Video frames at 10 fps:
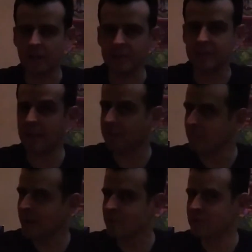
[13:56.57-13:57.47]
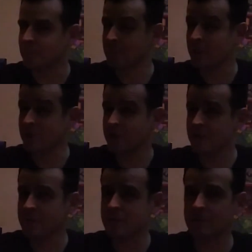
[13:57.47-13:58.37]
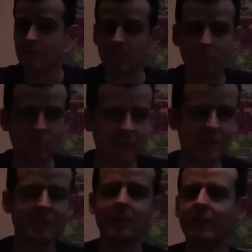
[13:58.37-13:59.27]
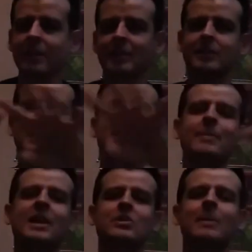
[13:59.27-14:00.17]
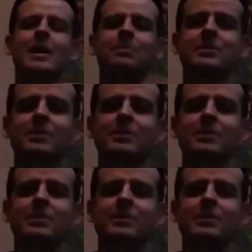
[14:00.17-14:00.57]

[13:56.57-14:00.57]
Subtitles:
Deathmatch Dimensions, where they turn like the deathmatch maps